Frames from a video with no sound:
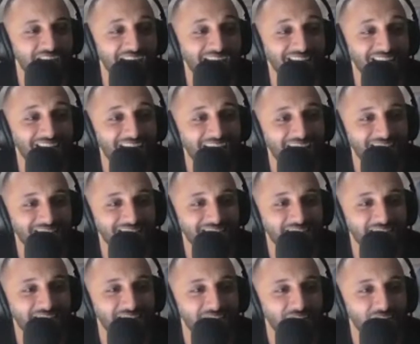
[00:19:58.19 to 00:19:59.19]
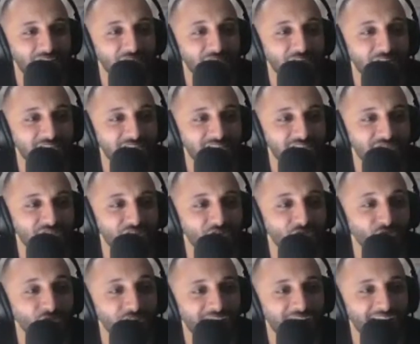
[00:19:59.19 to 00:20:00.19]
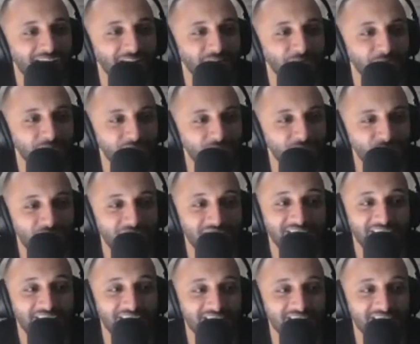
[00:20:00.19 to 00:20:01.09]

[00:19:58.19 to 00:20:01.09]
Atlanta versus Real Madrid.